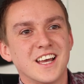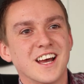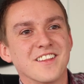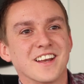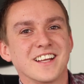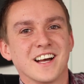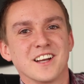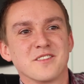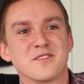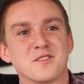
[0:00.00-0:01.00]
And then it
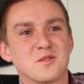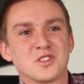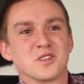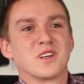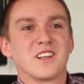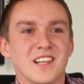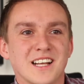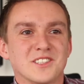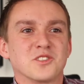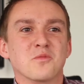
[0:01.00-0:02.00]
kind of, because I
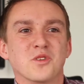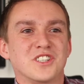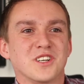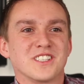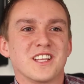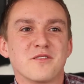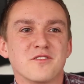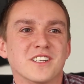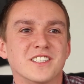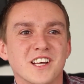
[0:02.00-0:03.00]
liked it so much, I was there for
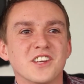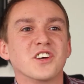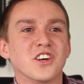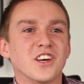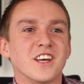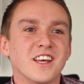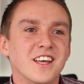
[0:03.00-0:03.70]
an entire year.